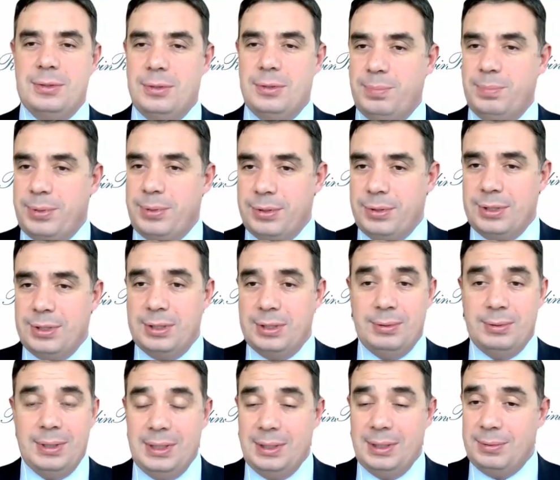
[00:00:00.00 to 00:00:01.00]
It's called
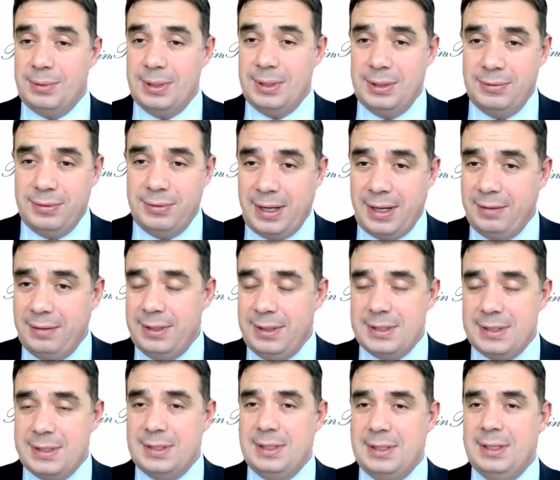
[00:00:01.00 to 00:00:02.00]
Project
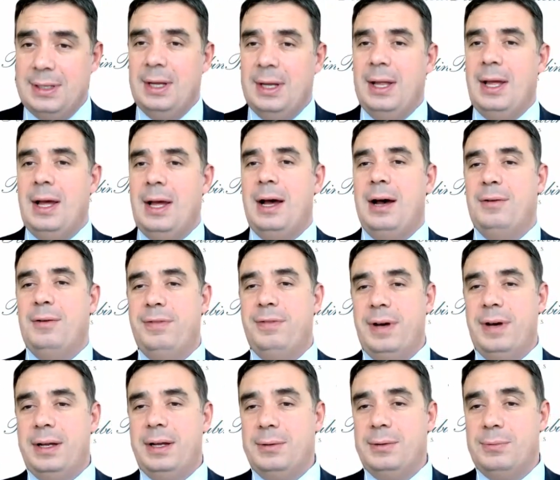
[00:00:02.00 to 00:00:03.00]
2025. Let's see how
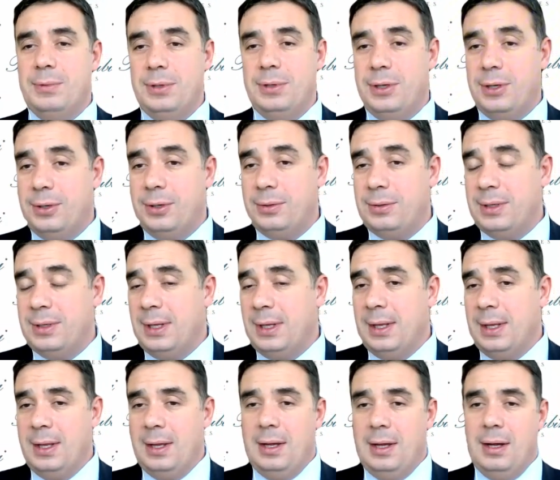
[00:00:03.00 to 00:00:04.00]
far it will go.
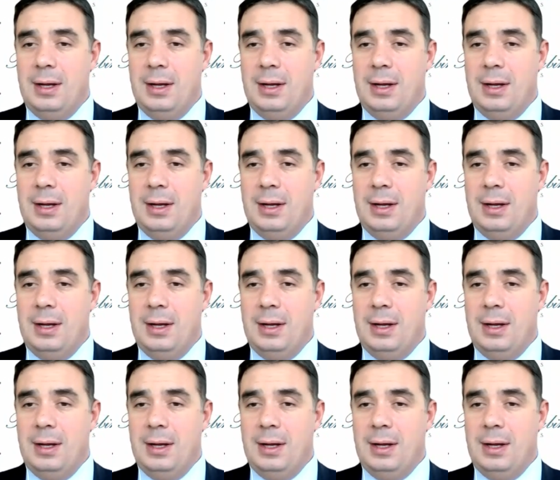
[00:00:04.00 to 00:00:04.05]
